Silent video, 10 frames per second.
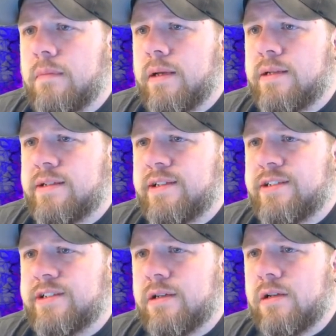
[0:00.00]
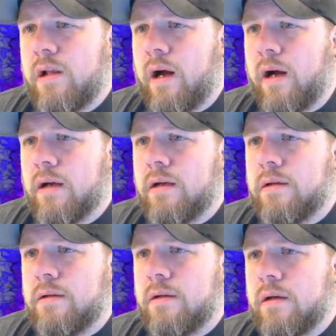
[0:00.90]
is this clock,
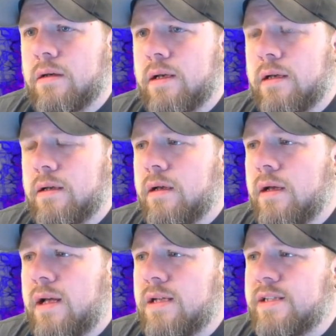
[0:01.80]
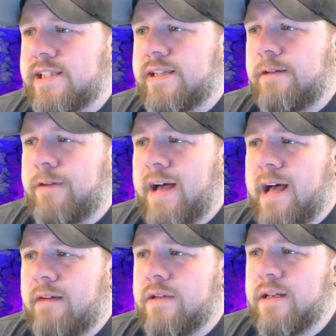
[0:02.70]
okay? Instead of
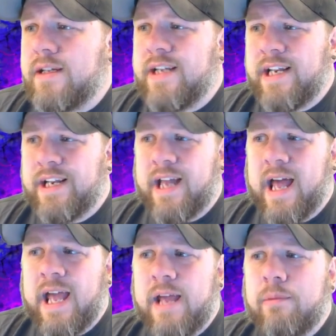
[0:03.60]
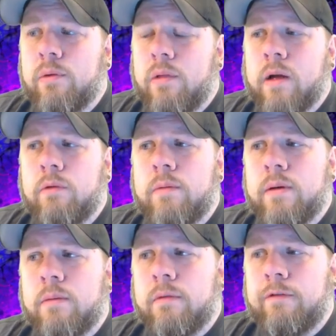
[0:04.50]
having an enable like we
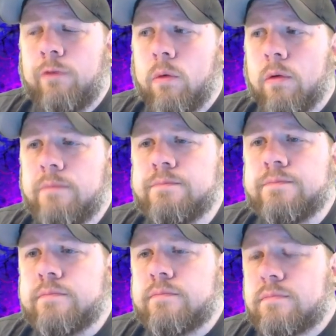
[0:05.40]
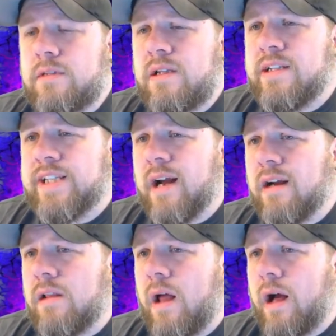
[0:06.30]
built before, it's got a
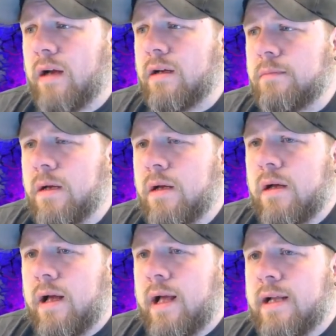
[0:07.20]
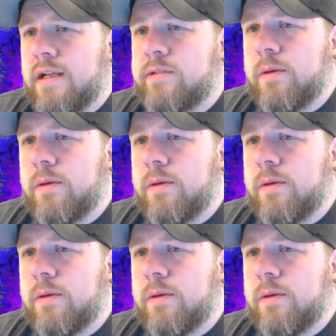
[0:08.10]
clock, and it's